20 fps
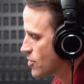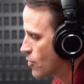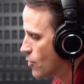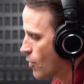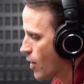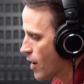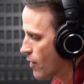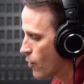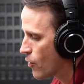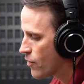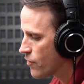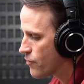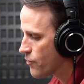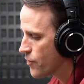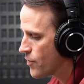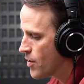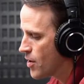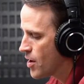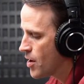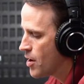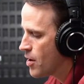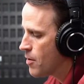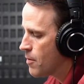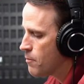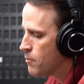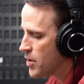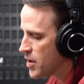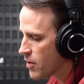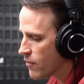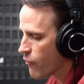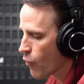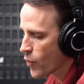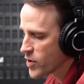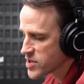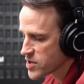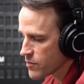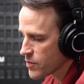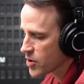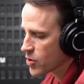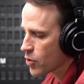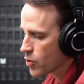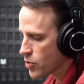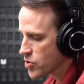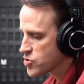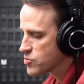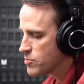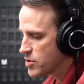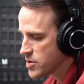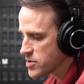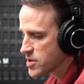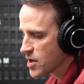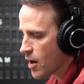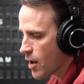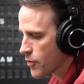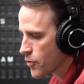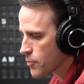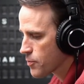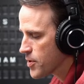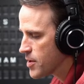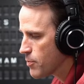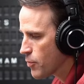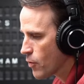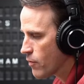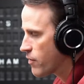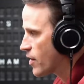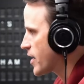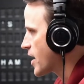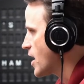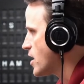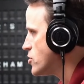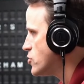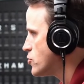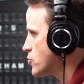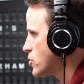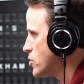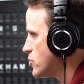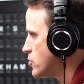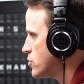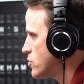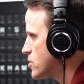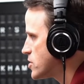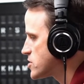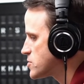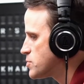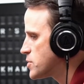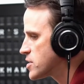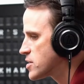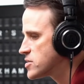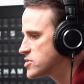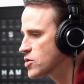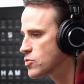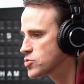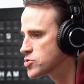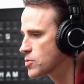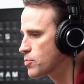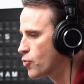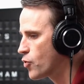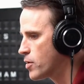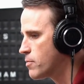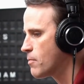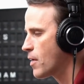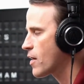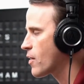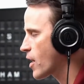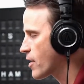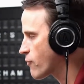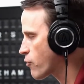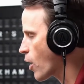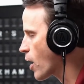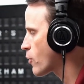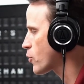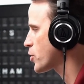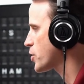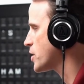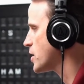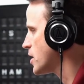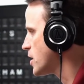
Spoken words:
so I love being a voice of encouragement to other people, like, hey, you can do this, because there was a point in my life where I really